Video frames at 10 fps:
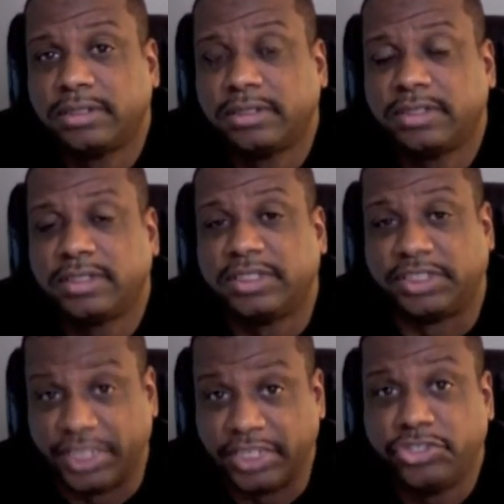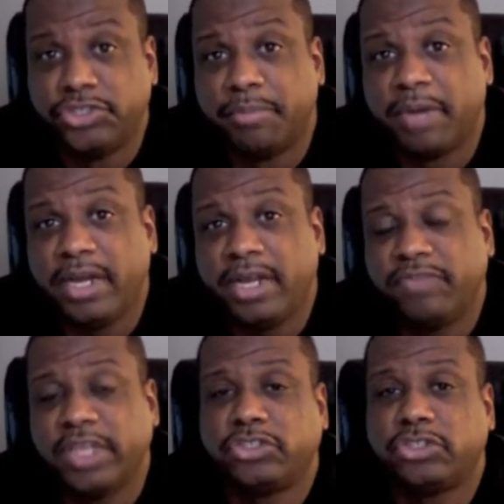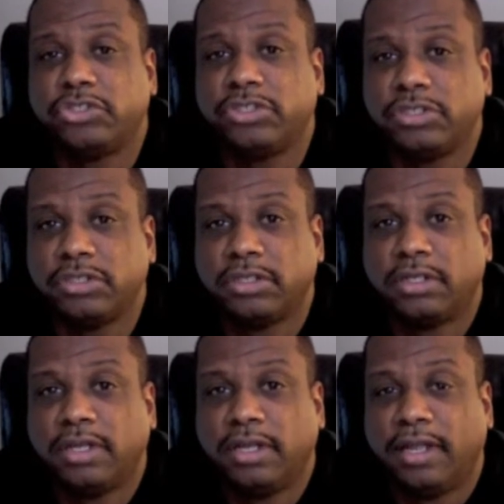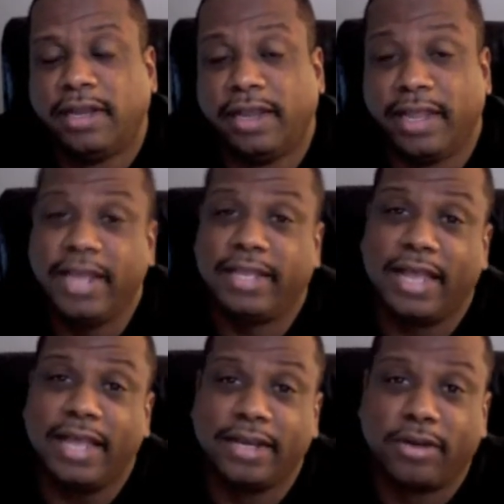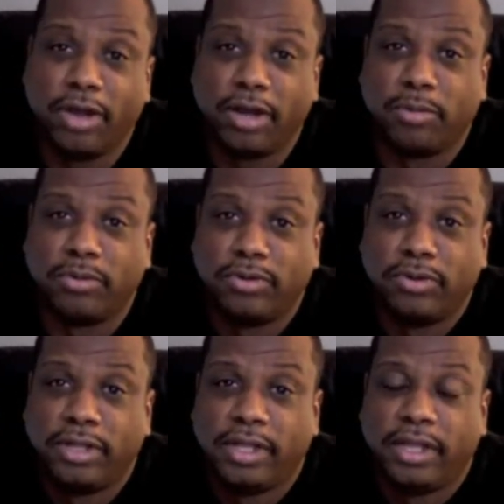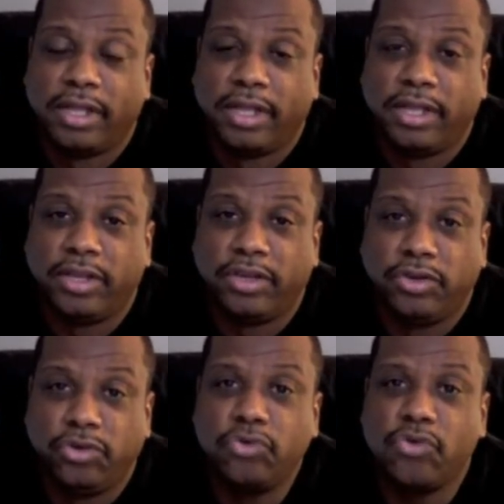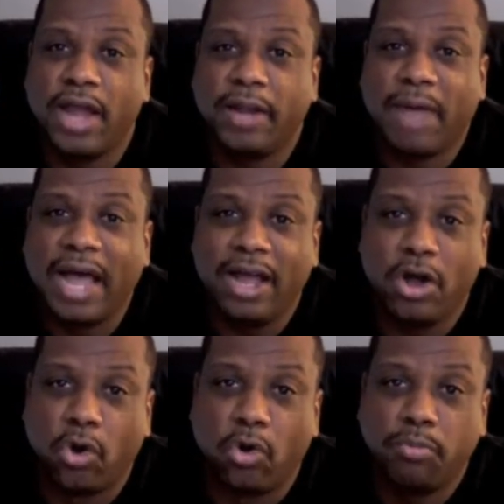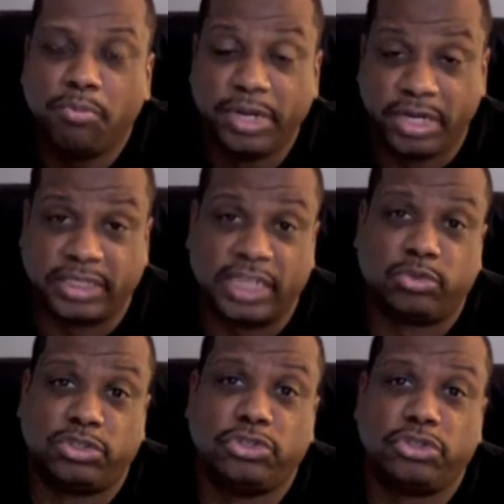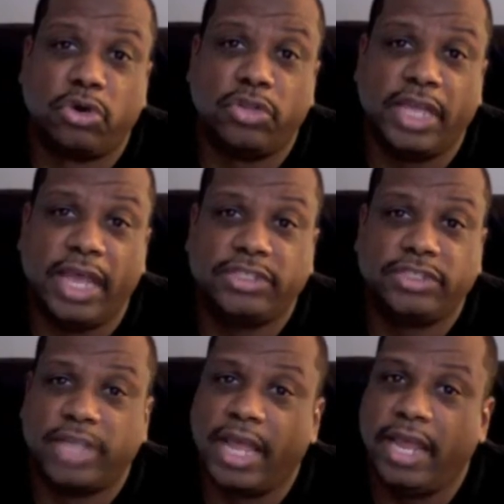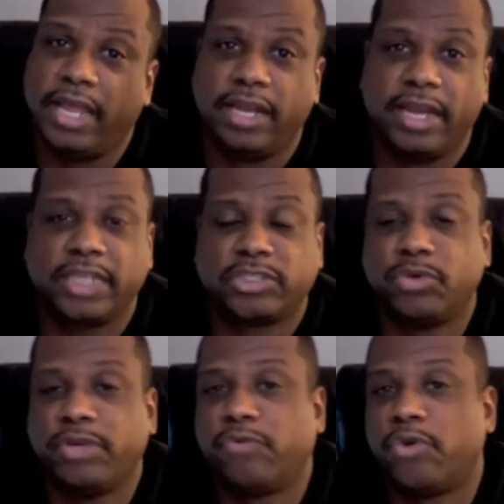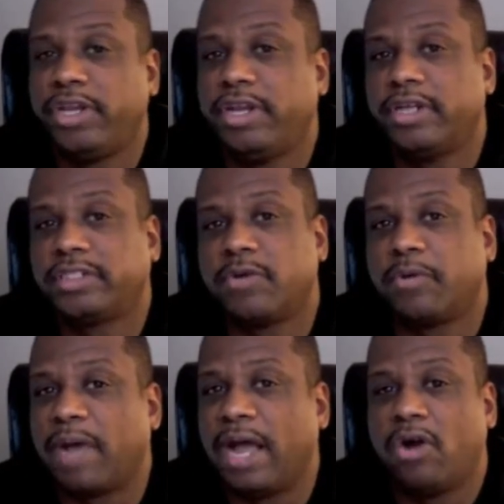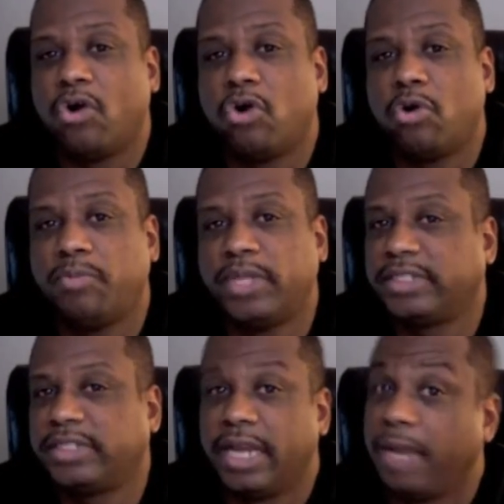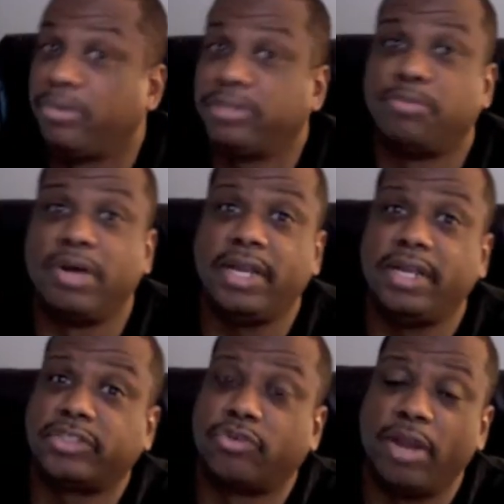to send you the money if they choose to? Now, ain't that incredible? You trying to buy a home because that's what you told the agent. Hey, in the next 3 to 4 years, I want to buy a home. They said, hey, put money in this great